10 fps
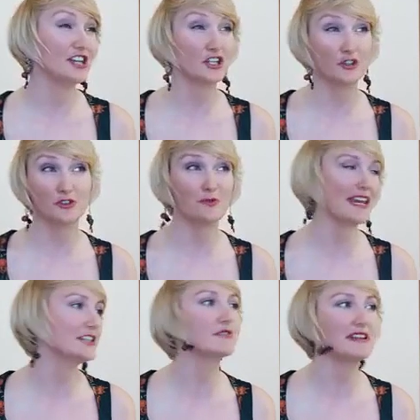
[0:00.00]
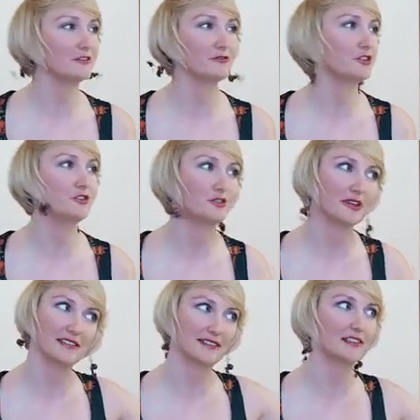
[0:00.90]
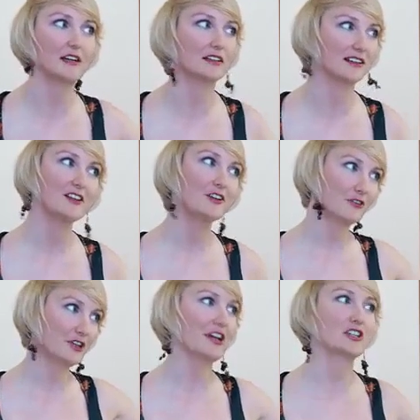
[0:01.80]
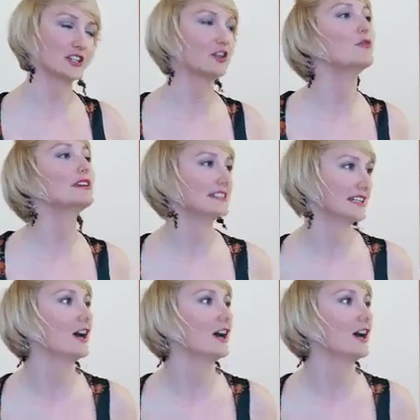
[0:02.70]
shouldn't be any reason for you to get stuck when you actually go into the how